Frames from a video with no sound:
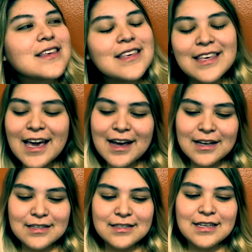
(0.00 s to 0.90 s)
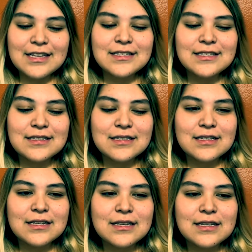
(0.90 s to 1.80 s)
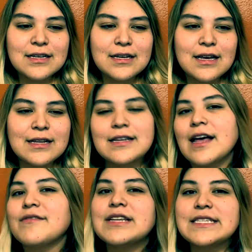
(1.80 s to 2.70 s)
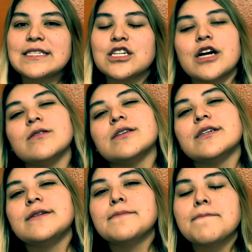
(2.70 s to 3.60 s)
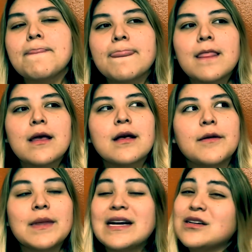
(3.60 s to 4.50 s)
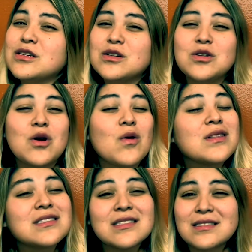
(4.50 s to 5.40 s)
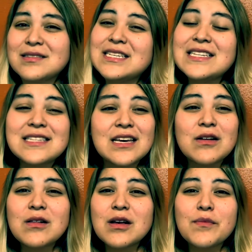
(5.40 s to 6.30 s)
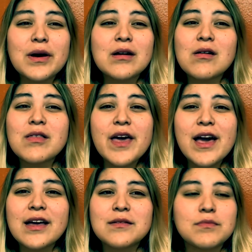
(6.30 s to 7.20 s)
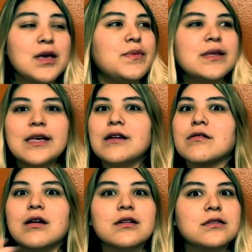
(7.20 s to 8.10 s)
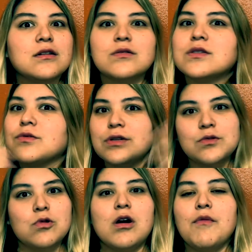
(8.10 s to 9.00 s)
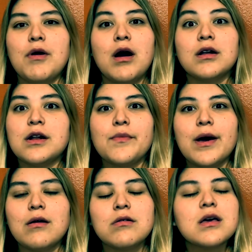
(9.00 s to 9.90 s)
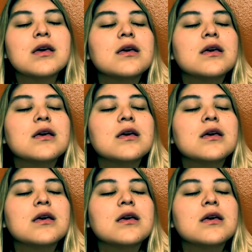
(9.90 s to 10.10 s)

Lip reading: Yeah, I didn't have an easy childhood. I'm not gonna go into detail about all that. Maybe later on, you know, stories will come on and about.